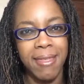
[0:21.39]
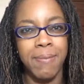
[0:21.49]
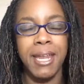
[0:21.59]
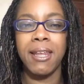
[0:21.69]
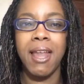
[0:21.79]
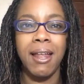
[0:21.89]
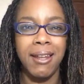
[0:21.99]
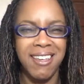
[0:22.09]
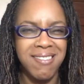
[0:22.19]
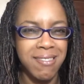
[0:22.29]
and made it a lot
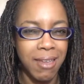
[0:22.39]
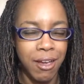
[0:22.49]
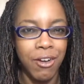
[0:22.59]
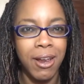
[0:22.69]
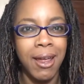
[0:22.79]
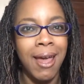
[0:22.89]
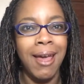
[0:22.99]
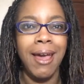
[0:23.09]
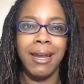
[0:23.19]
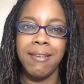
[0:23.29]
less scary,
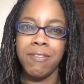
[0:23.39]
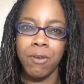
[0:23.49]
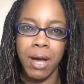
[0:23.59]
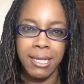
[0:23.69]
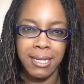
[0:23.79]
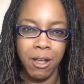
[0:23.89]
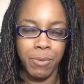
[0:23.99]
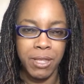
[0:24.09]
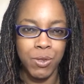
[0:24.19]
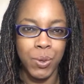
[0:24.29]
and I still got to tell
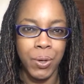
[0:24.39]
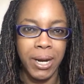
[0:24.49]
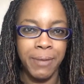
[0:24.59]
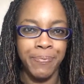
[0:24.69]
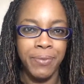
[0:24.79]
my story.